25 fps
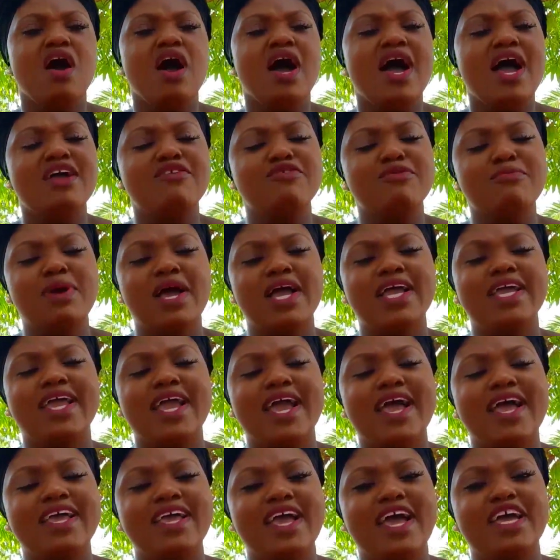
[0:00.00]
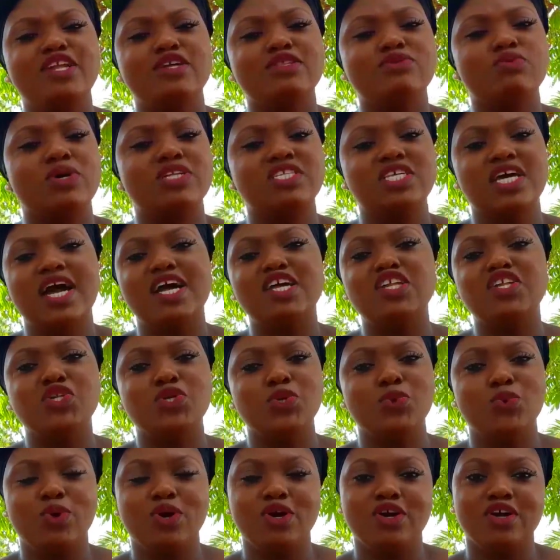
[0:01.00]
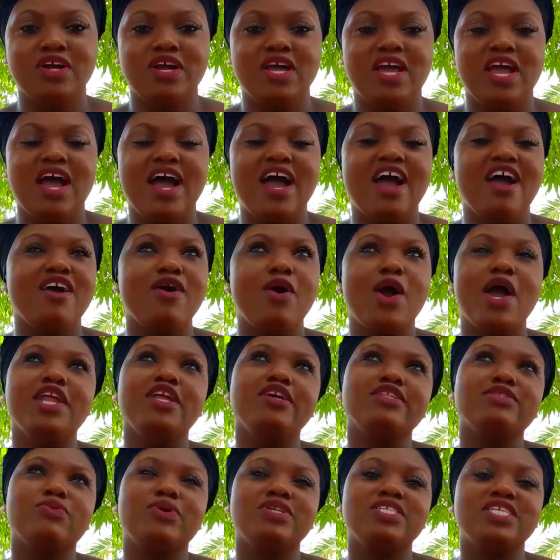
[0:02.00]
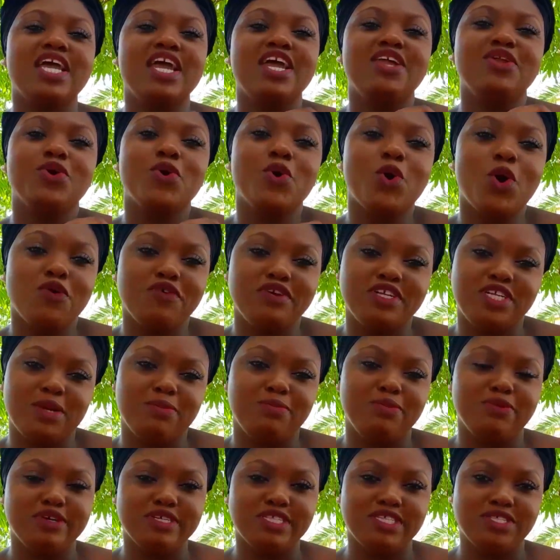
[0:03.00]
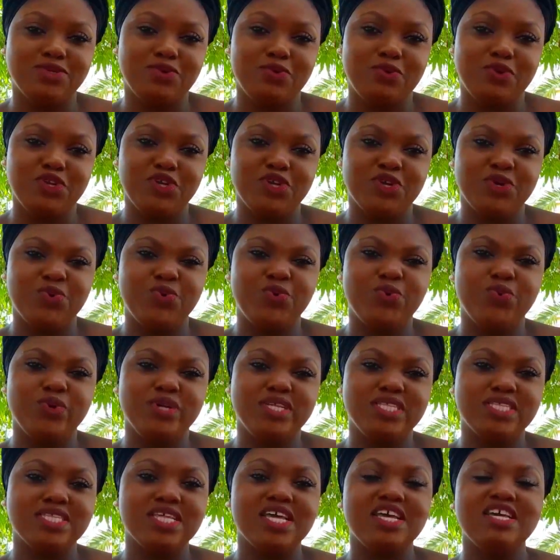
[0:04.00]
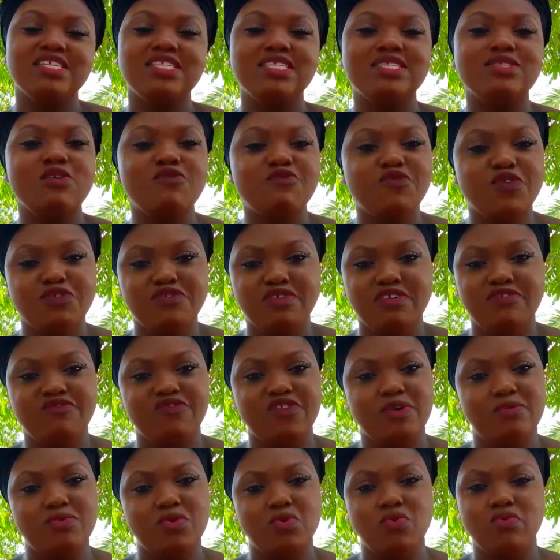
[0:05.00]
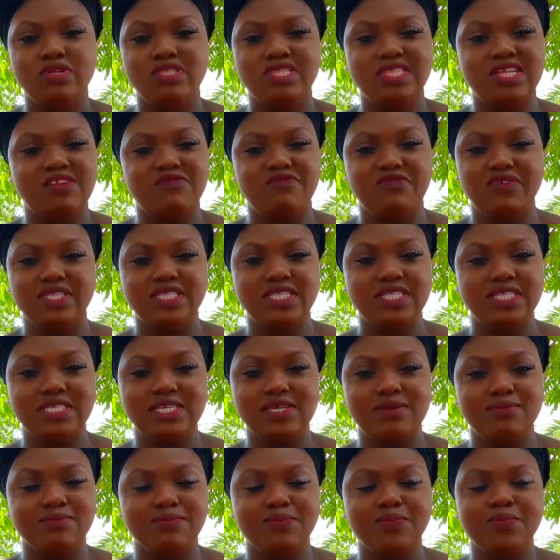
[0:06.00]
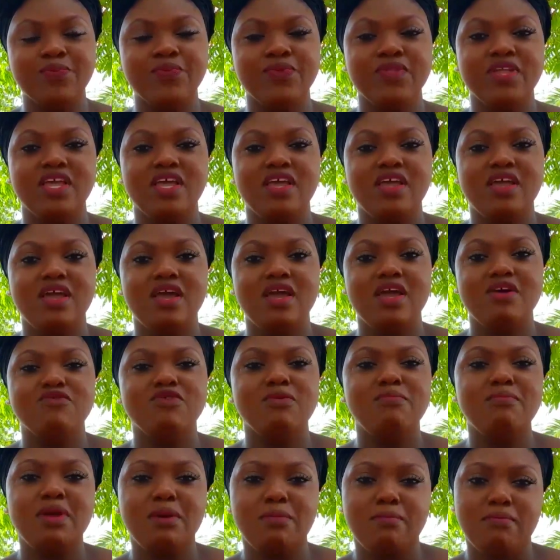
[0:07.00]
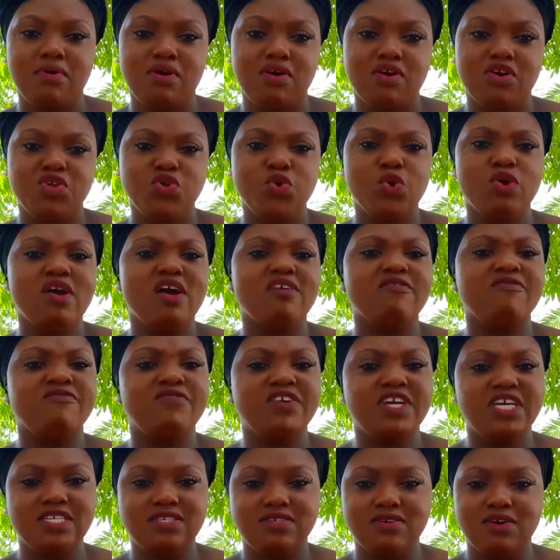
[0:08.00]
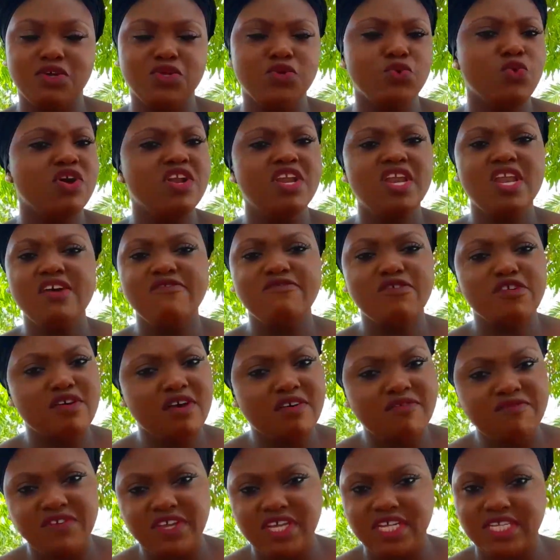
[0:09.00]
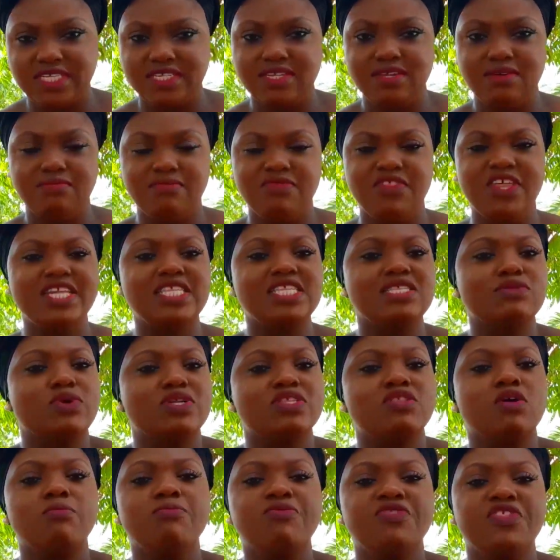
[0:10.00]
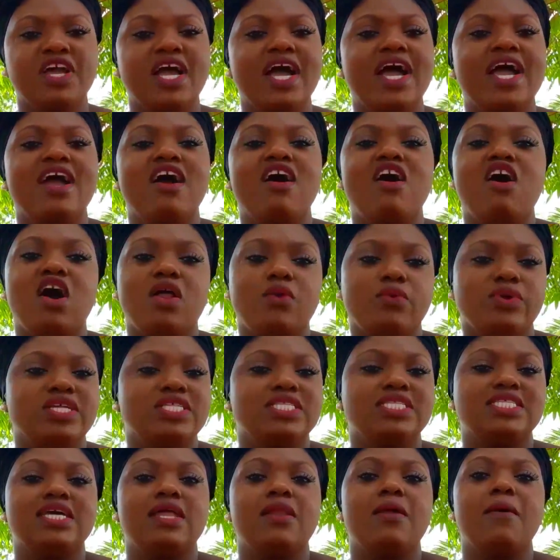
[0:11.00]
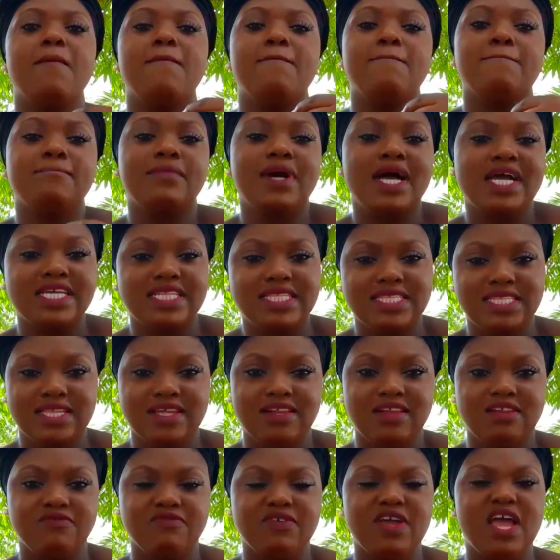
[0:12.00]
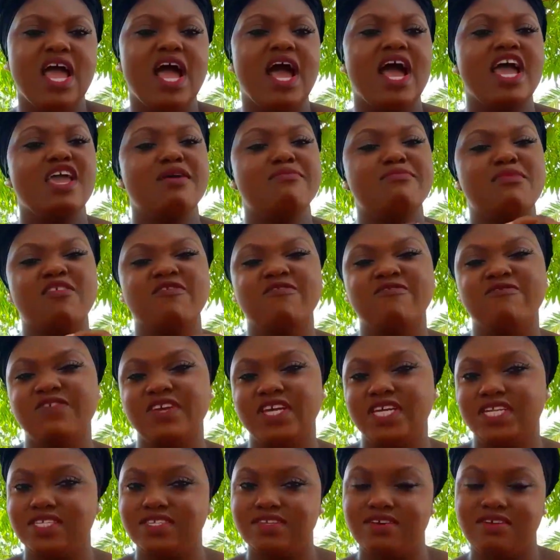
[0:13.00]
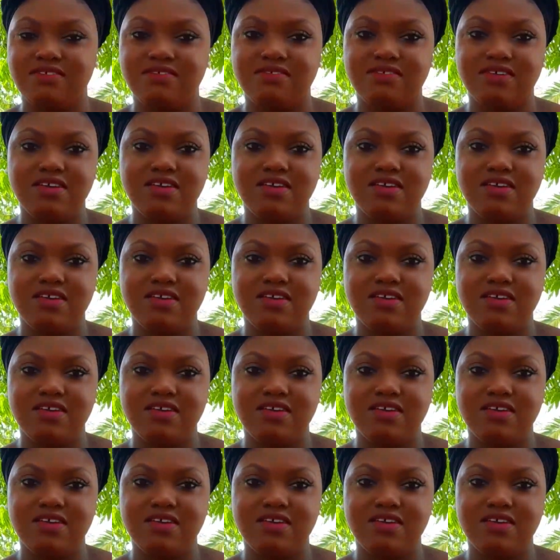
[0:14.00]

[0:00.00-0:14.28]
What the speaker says: I just want to assure, or I just want to encourage a person out there who is suffering from low self-esteem. Remember, you are a victor. You are never a victim. That is something I always tell myself. I am a victor.